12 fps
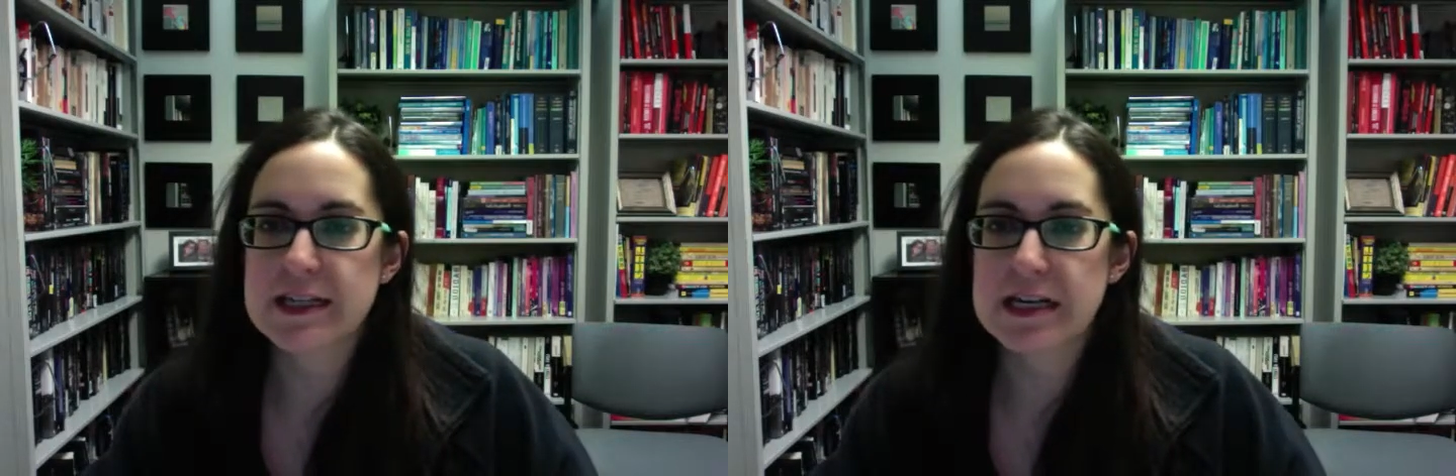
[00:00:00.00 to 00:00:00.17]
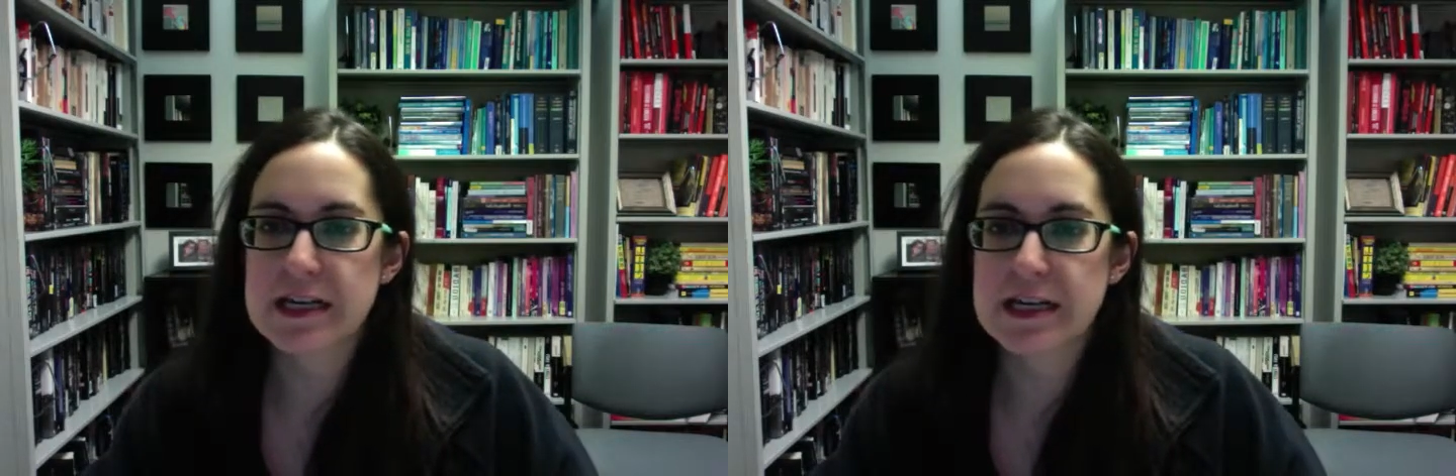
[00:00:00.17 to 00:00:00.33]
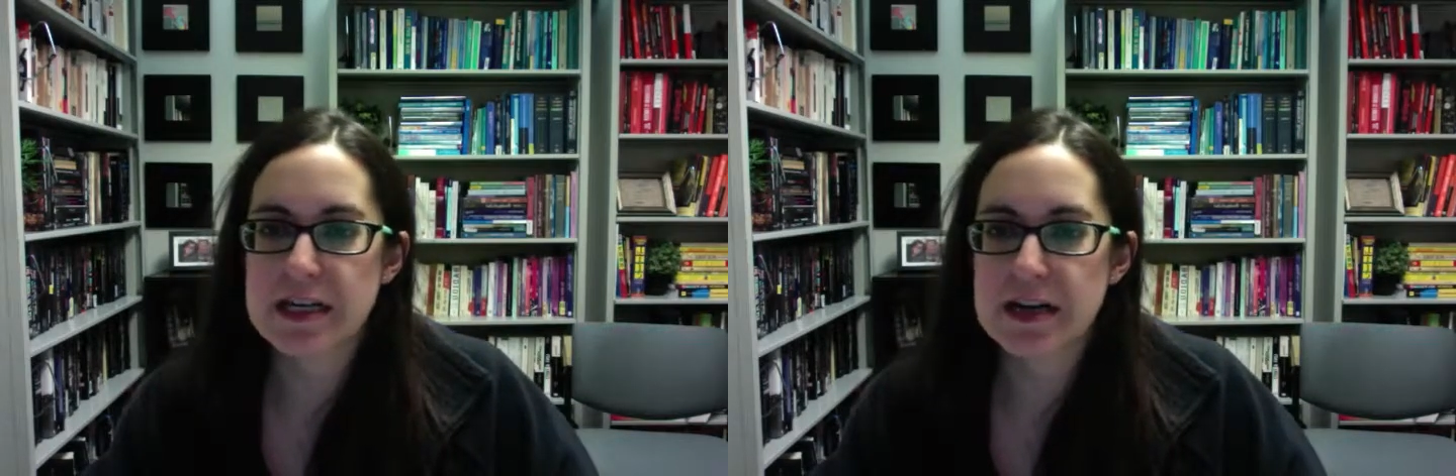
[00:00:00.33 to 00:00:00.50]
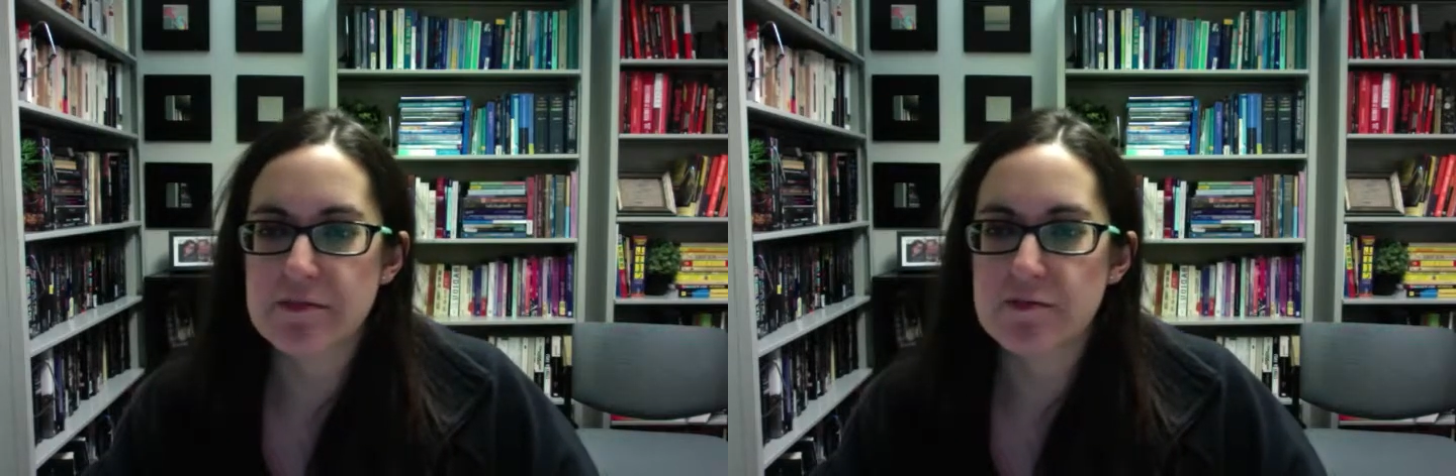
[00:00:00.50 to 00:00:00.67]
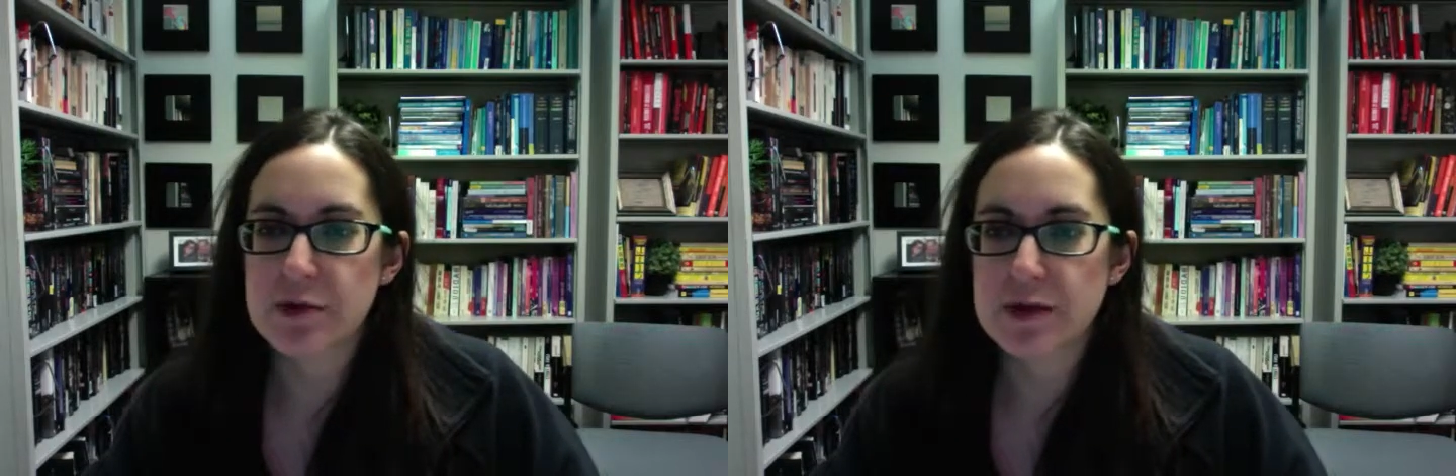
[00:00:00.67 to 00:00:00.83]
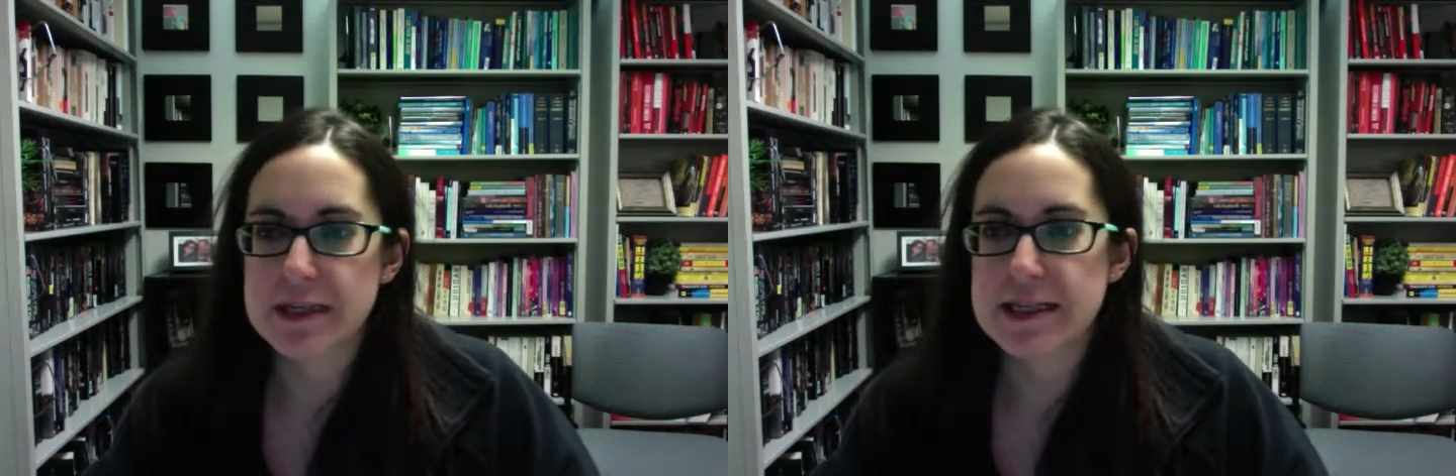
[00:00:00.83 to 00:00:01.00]
a couple
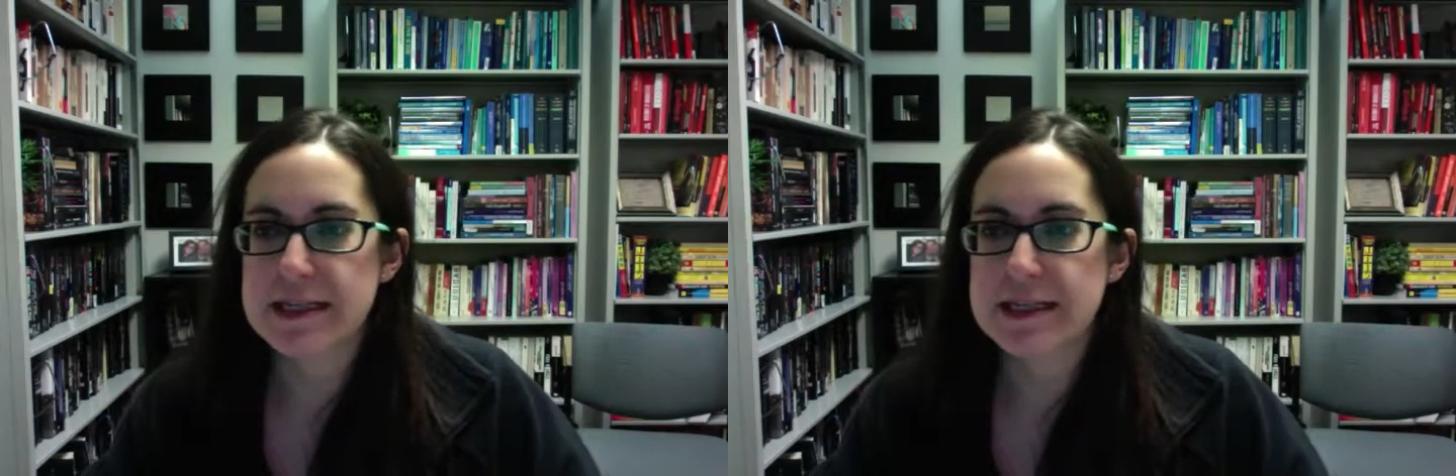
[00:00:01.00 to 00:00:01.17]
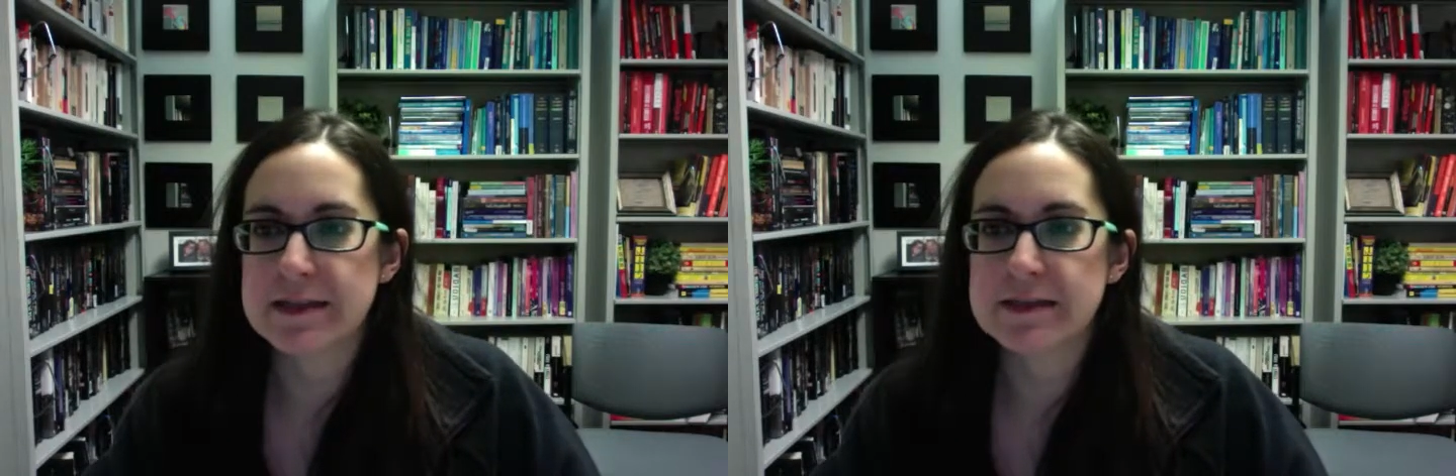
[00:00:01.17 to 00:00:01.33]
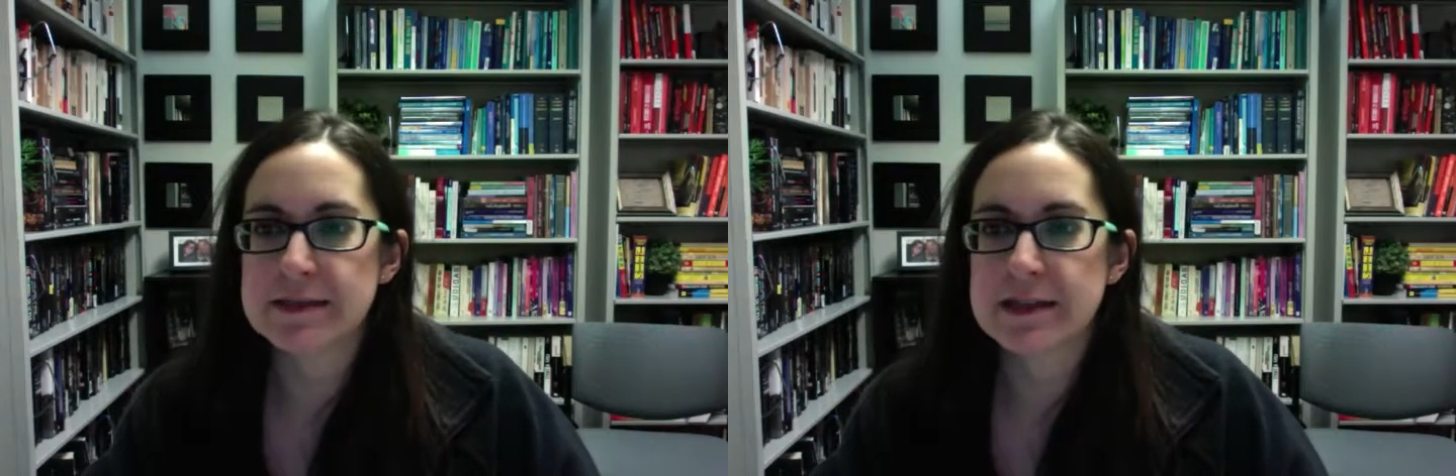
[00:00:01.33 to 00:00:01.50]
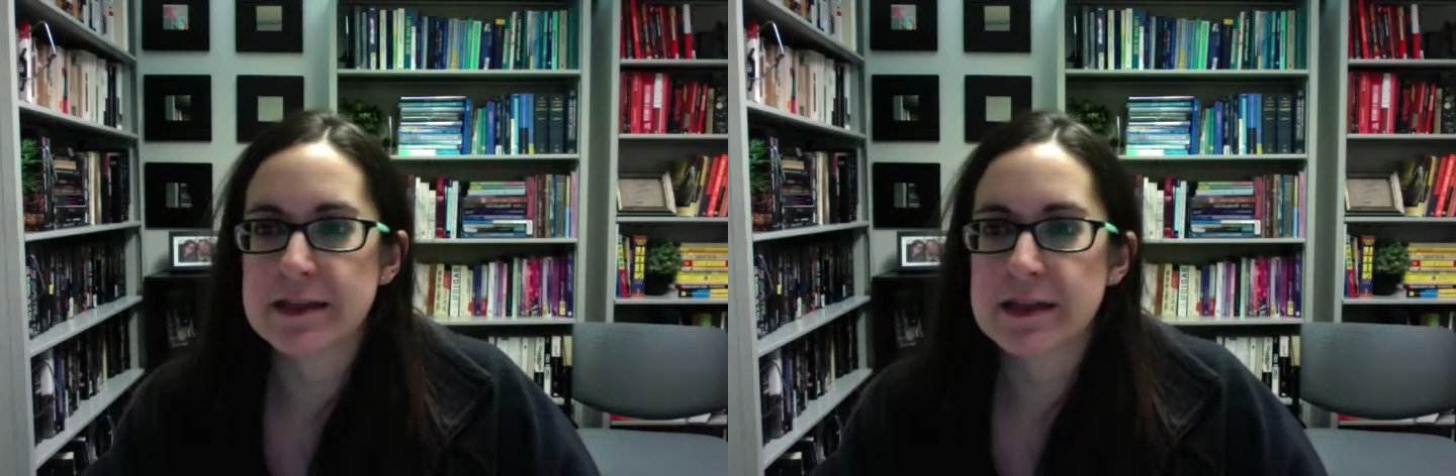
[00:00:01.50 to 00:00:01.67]
more details.